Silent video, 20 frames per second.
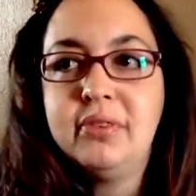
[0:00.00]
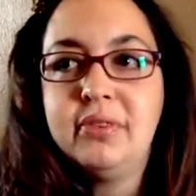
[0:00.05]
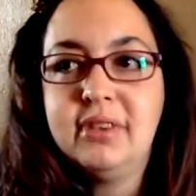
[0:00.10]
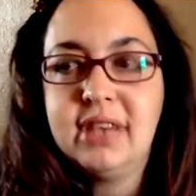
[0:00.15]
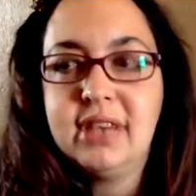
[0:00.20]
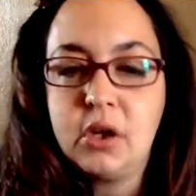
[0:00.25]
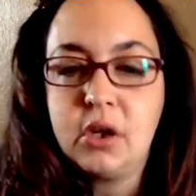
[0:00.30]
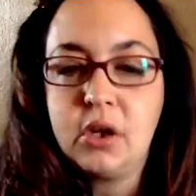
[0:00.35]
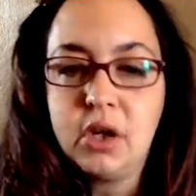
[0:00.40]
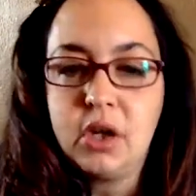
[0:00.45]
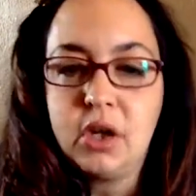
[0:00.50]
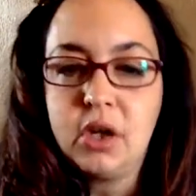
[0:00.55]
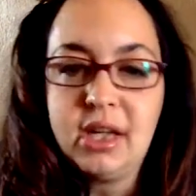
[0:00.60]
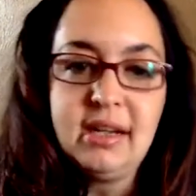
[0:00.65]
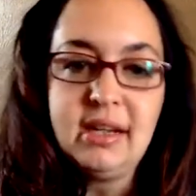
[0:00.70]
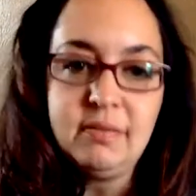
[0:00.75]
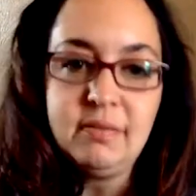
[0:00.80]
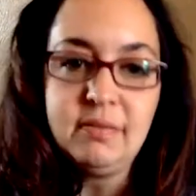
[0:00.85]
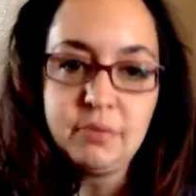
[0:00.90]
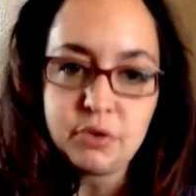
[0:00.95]
that are in
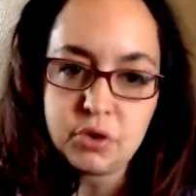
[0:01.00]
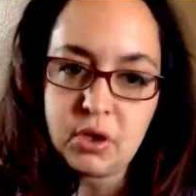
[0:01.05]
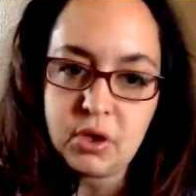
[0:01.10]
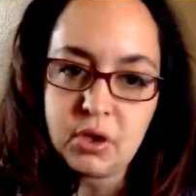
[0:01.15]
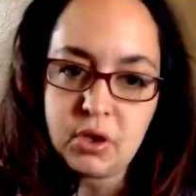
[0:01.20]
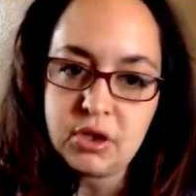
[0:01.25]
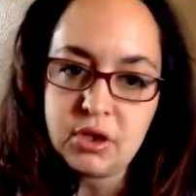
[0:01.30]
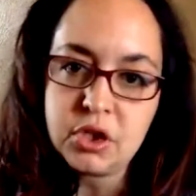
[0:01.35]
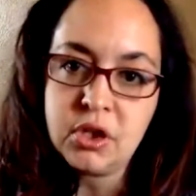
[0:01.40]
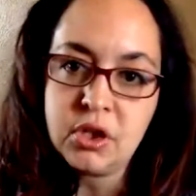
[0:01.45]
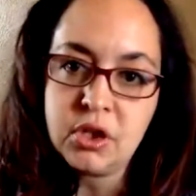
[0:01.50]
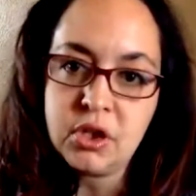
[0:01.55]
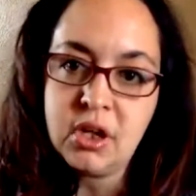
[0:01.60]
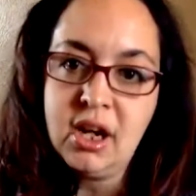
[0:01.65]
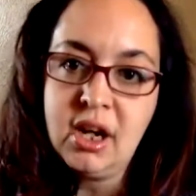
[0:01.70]
infrastructure,